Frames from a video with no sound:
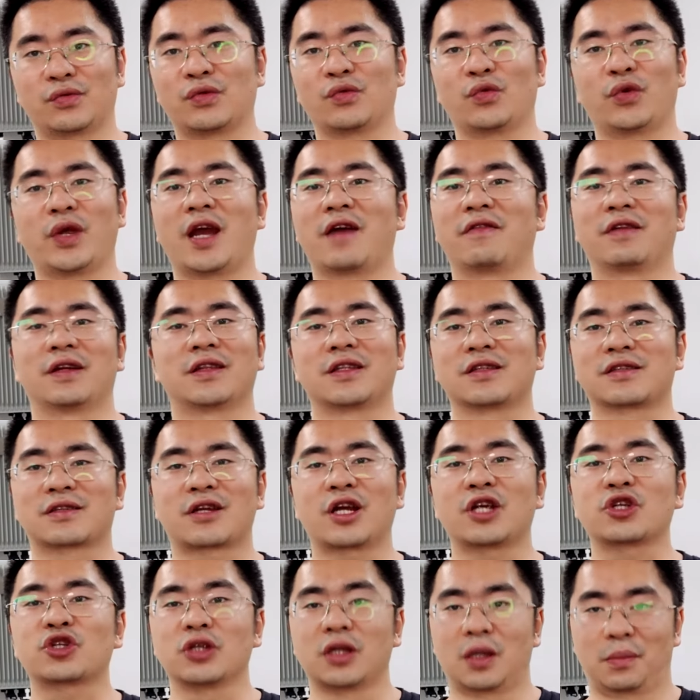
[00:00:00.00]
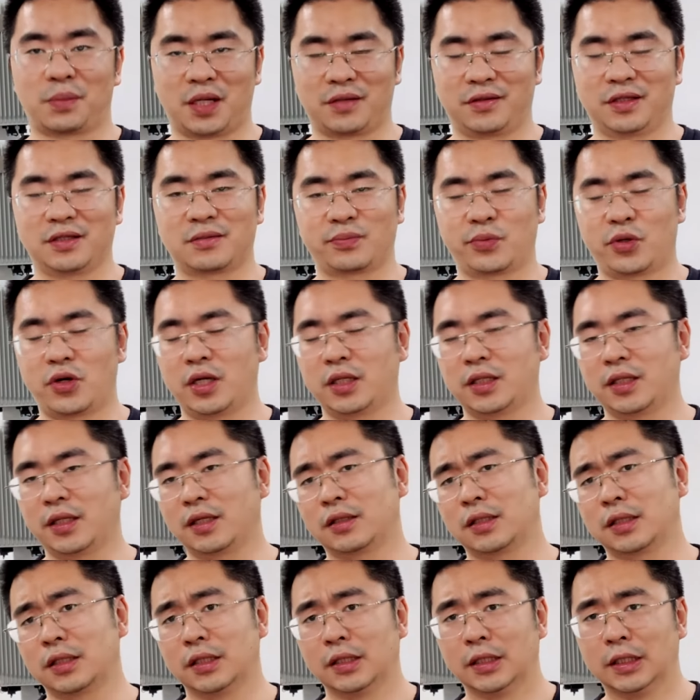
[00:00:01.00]
we had a discussion about this part.
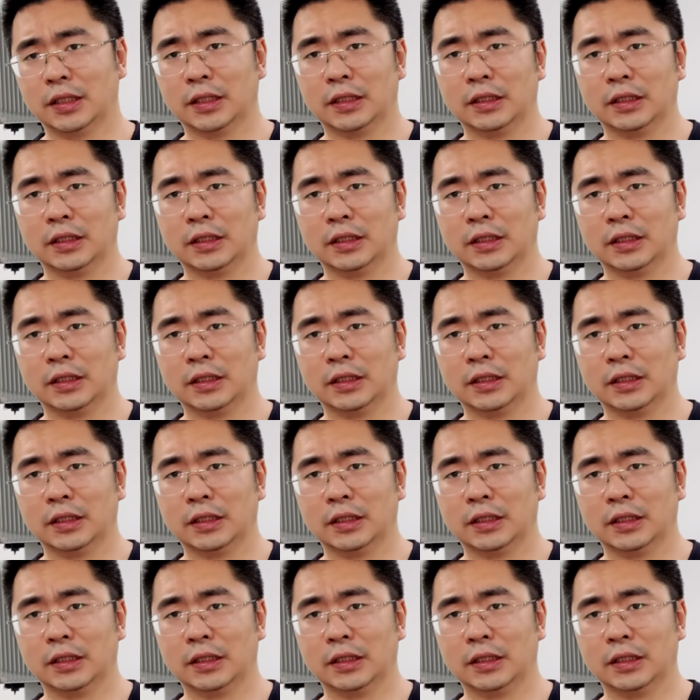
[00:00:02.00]
And